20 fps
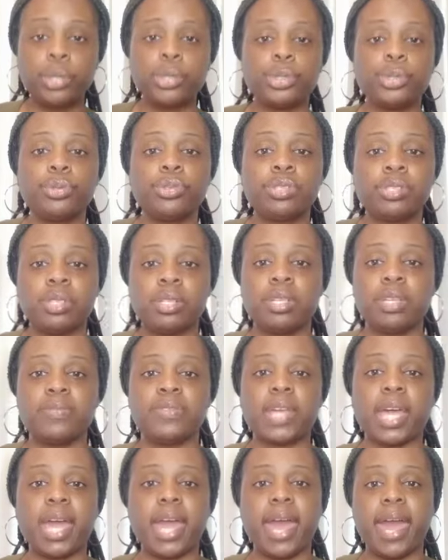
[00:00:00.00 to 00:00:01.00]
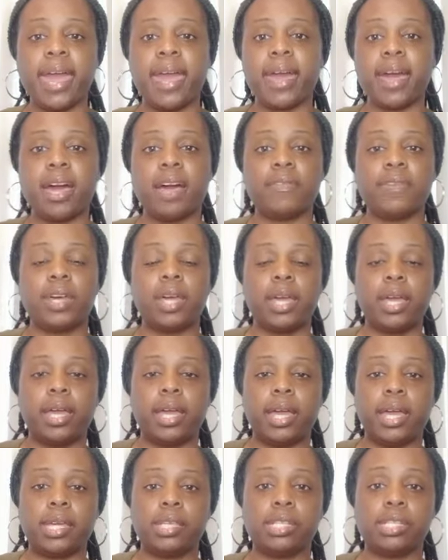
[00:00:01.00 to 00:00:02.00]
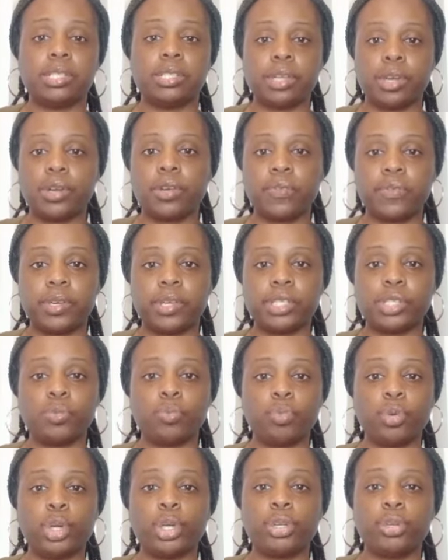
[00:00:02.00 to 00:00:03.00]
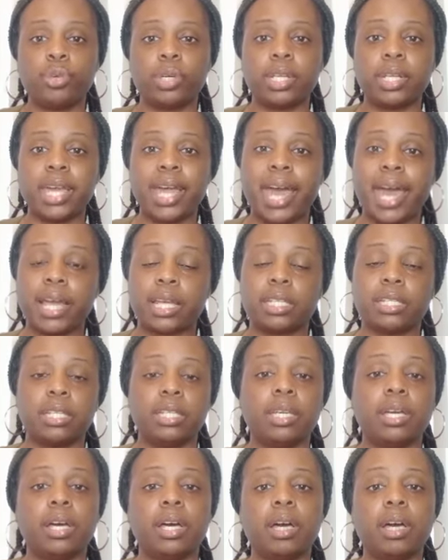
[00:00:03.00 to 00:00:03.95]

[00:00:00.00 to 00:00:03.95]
to see if they have a service where you can actually